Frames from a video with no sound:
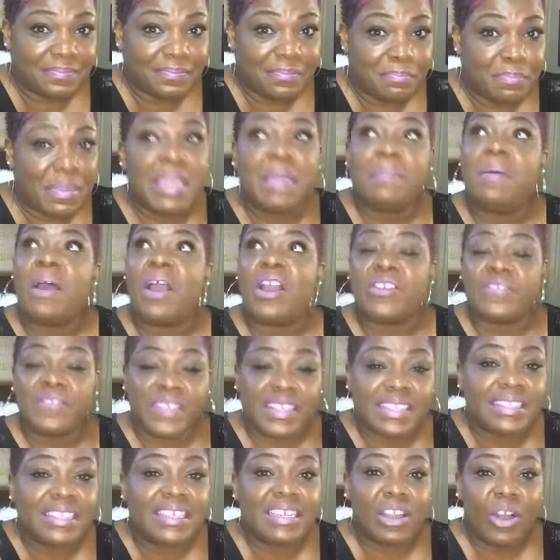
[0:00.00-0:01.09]
Be
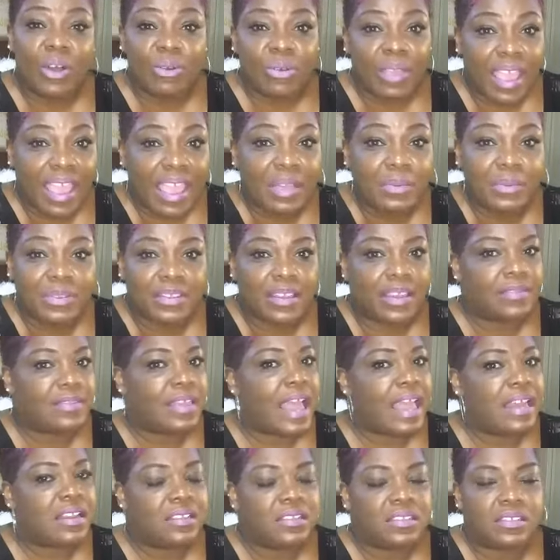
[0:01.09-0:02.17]
perfectly okay with that.
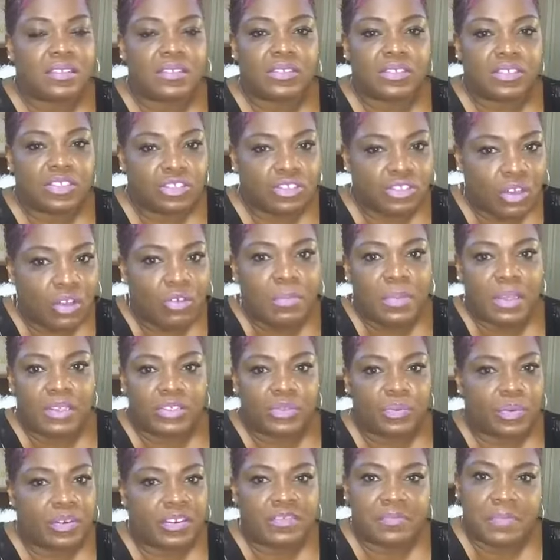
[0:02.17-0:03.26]
That is so much
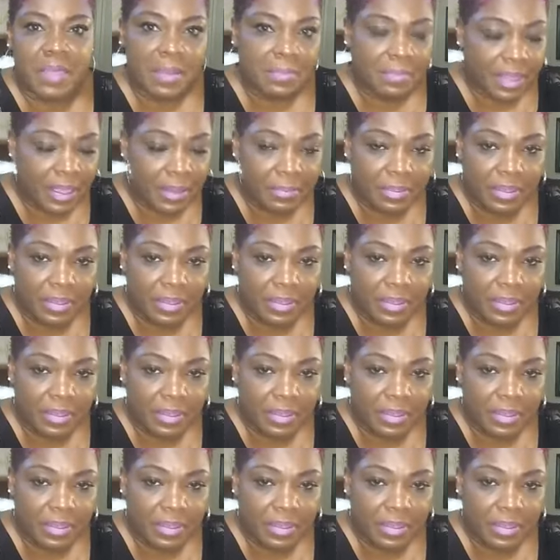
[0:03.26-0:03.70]
one of my pet